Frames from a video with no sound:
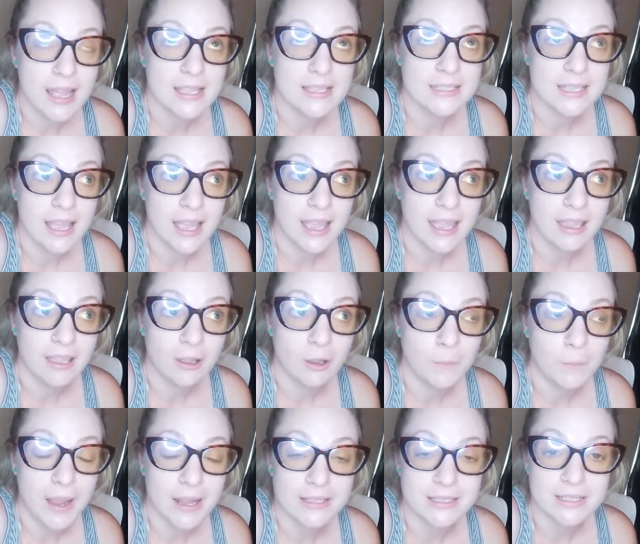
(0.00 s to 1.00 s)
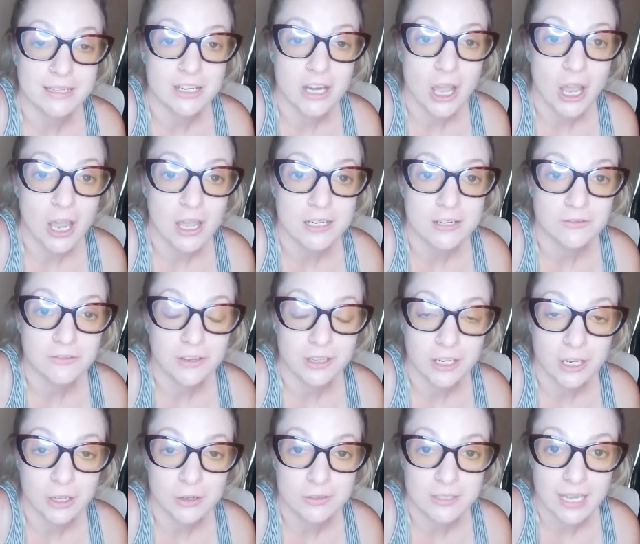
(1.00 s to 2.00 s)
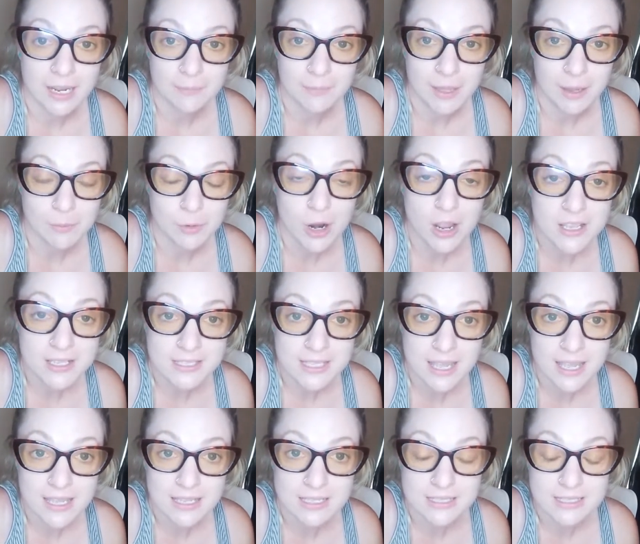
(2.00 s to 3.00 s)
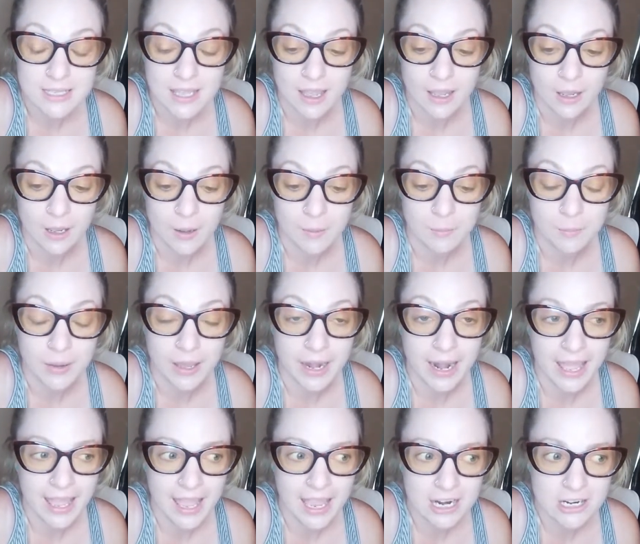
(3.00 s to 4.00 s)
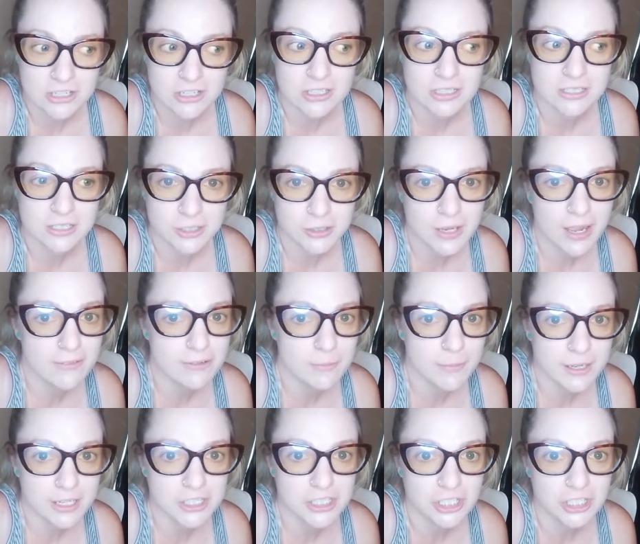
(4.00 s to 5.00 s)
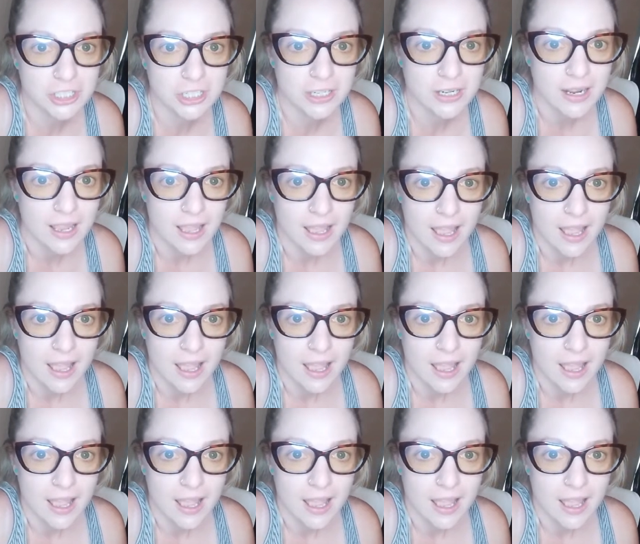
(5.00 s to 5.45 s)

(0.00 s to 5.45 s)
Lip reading: as I am, I did not videotape that process, but I actually do have a picture